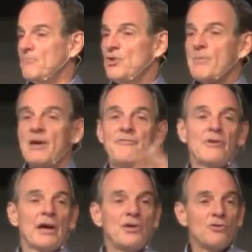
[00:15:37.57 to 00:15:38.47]
You may
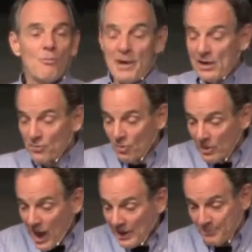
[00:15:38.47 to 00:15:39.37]
feel like you don't matter to a
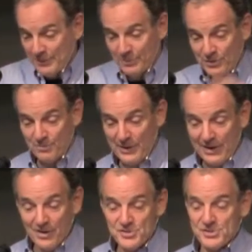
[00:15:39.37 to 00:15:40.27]
lot of people your
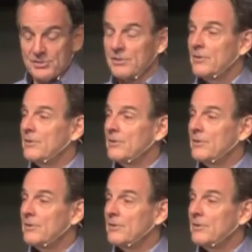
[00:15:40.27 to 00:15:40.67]
parents,